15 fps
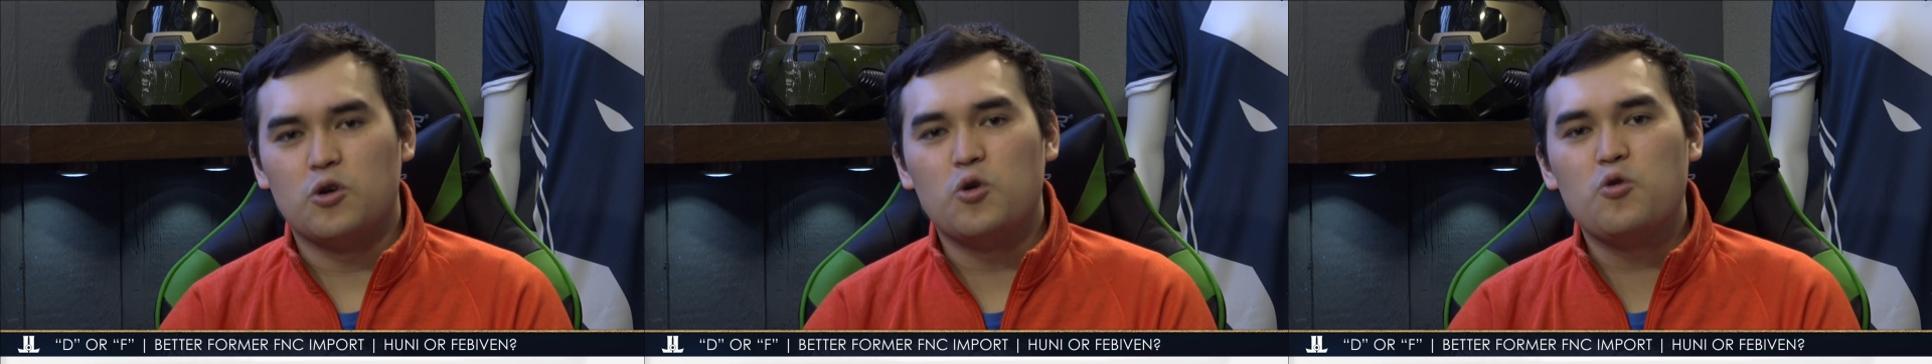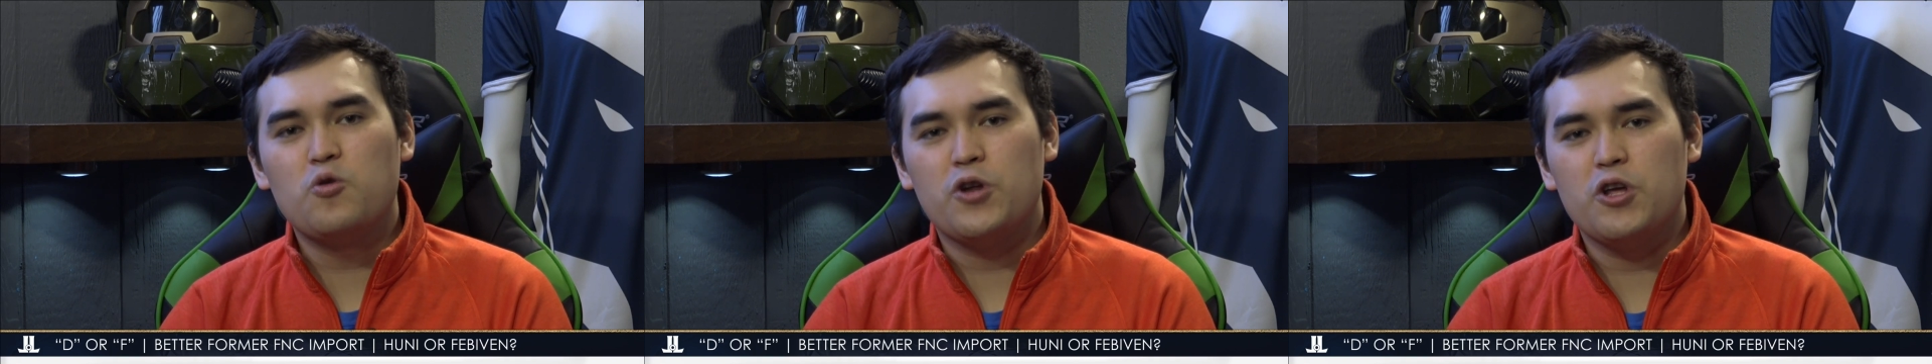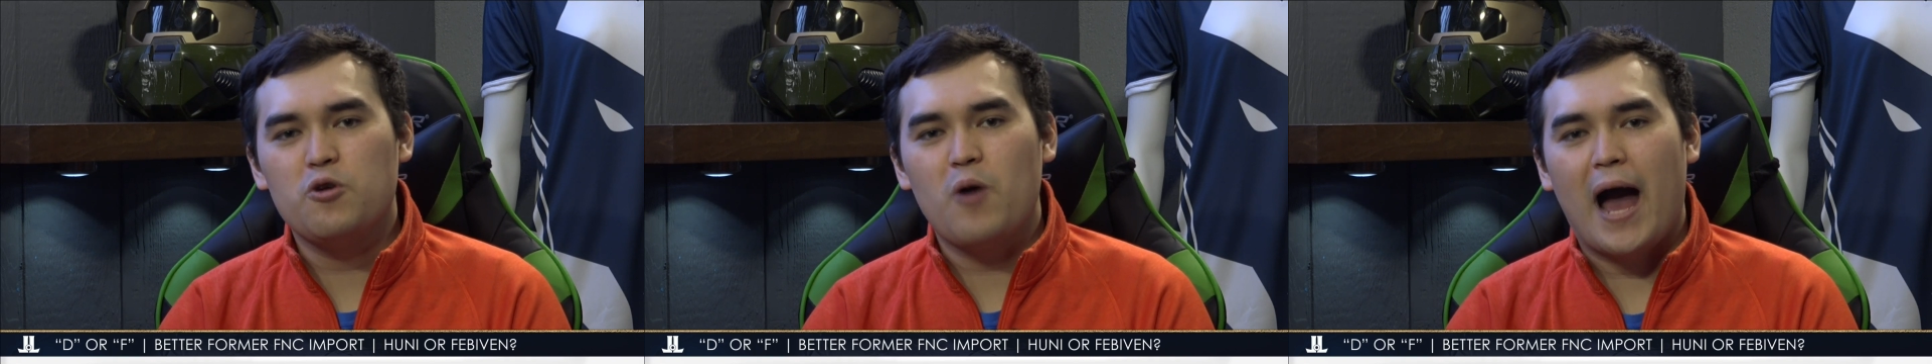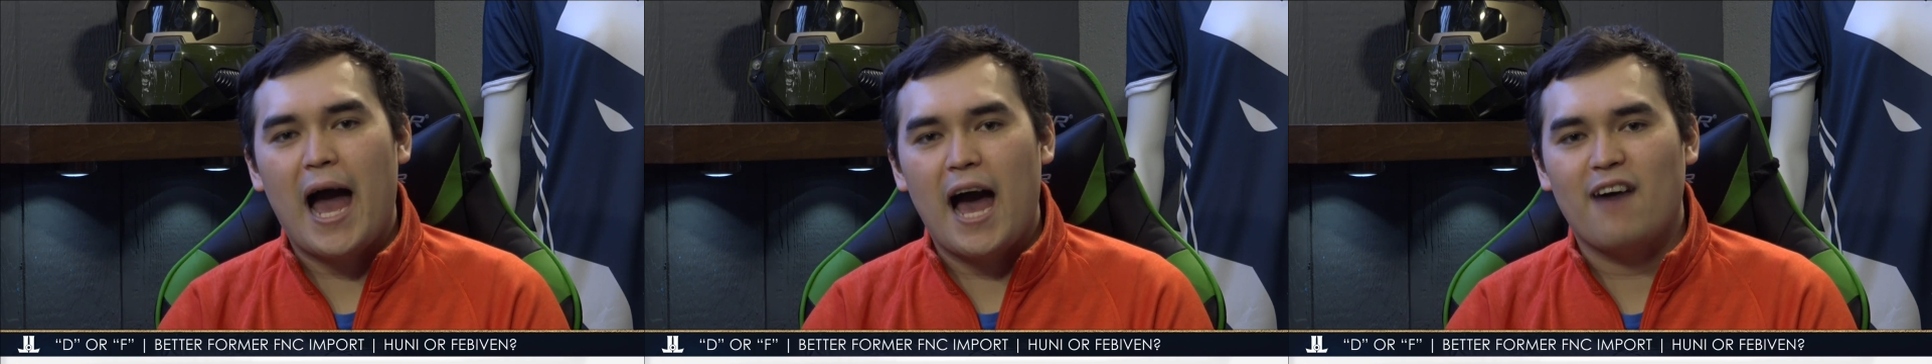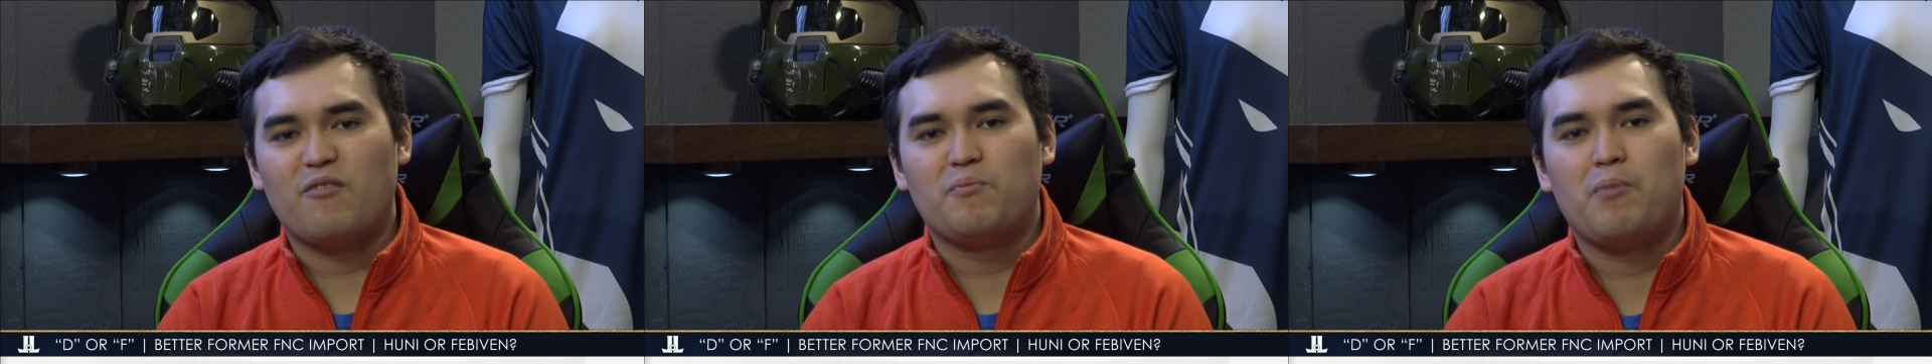who do you
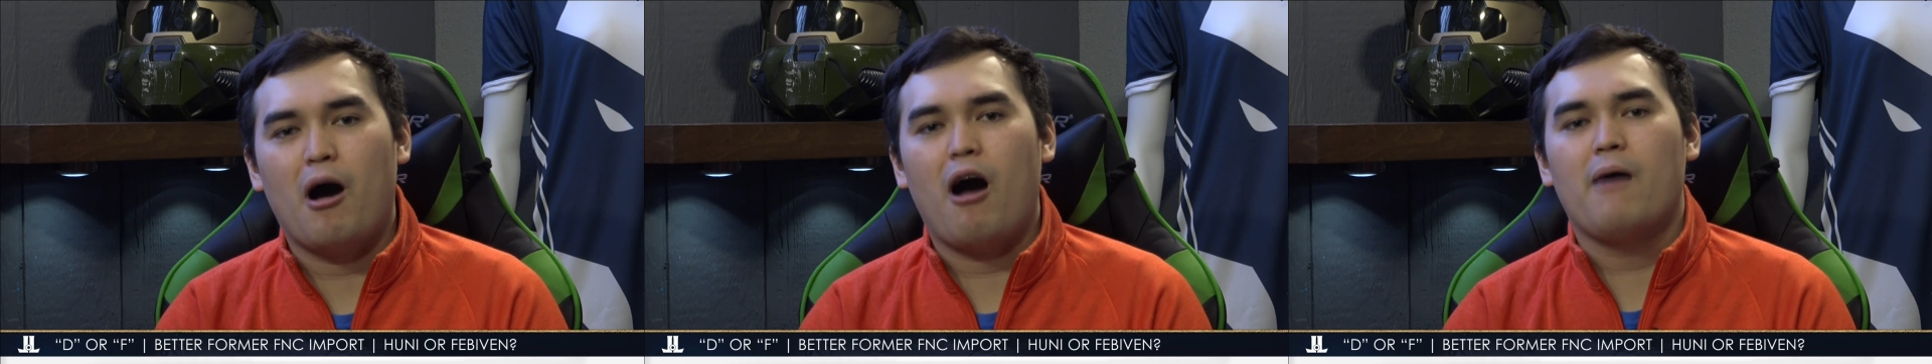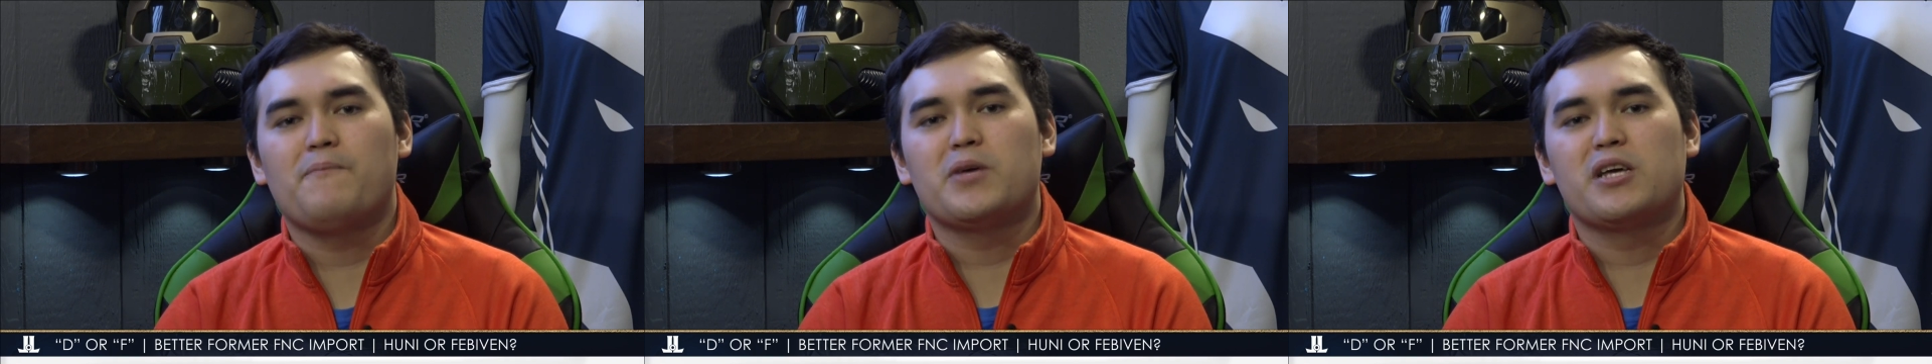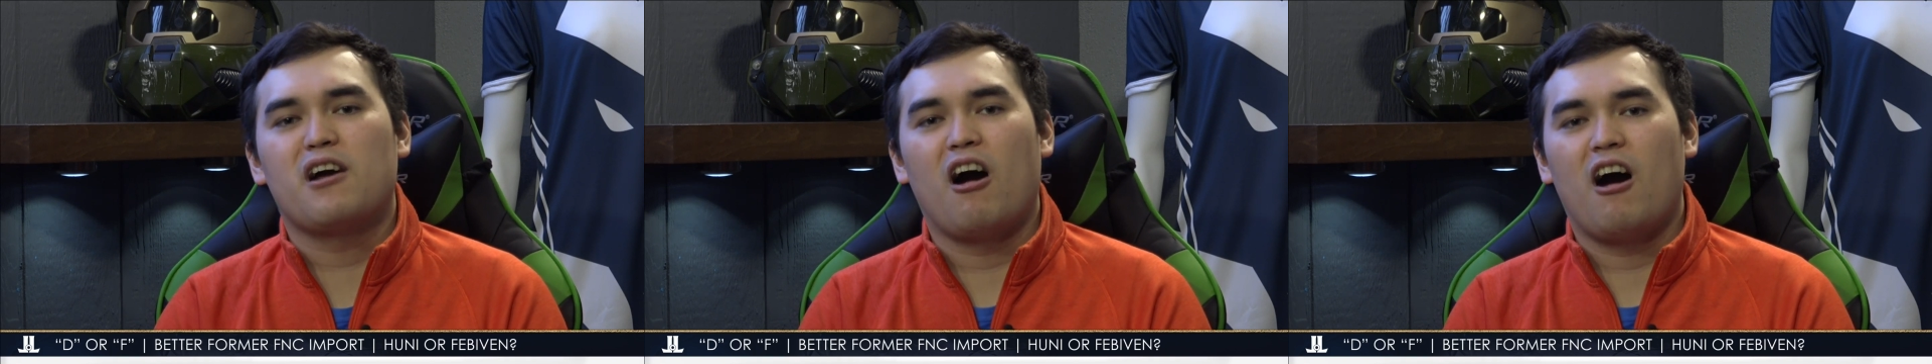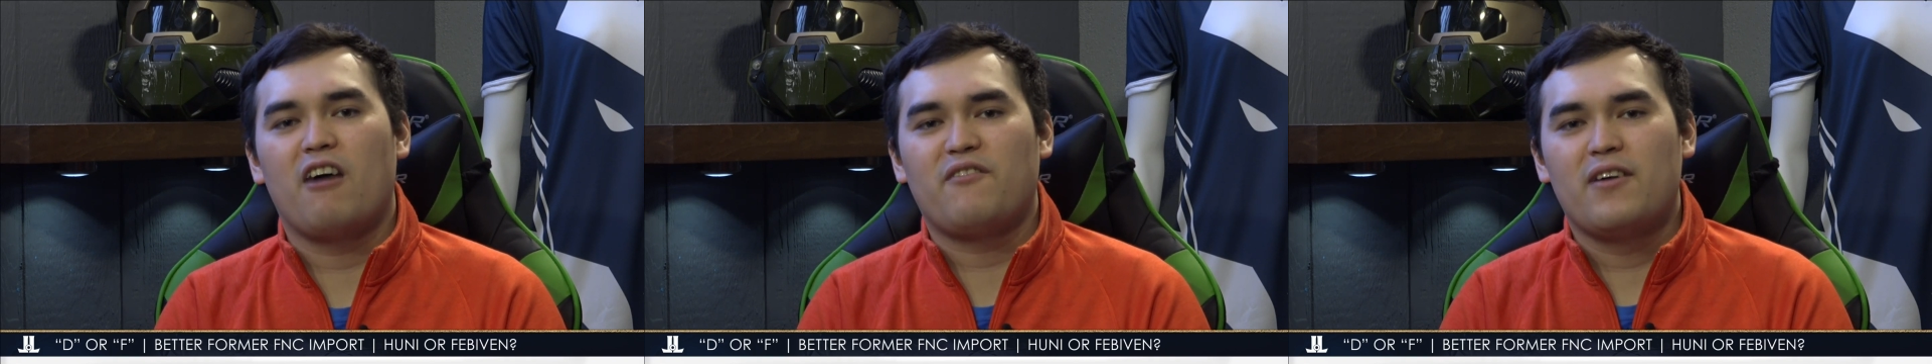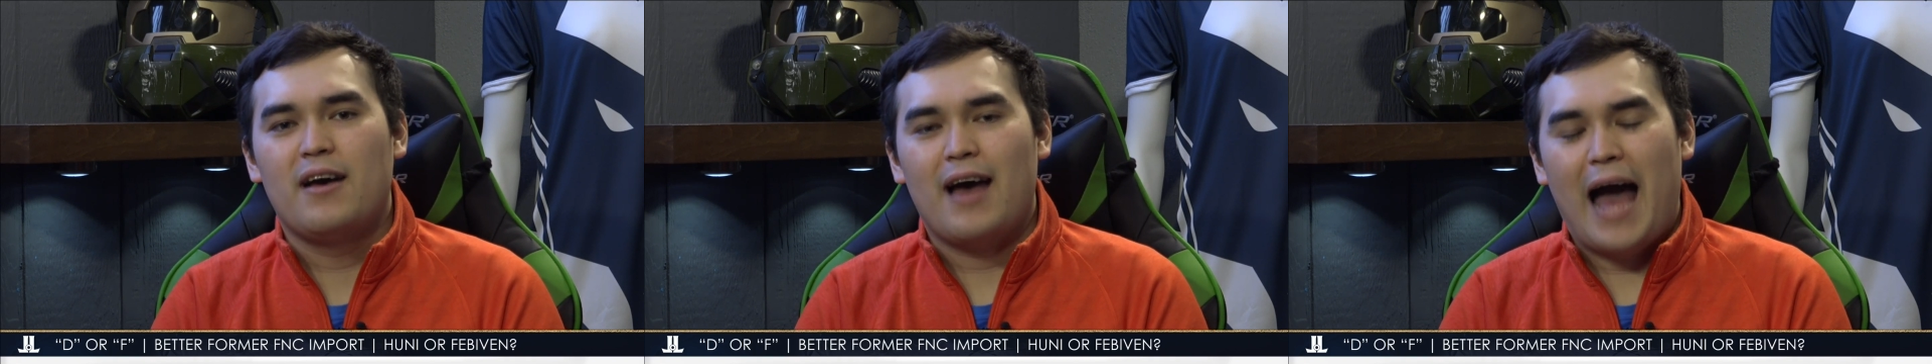have popping off?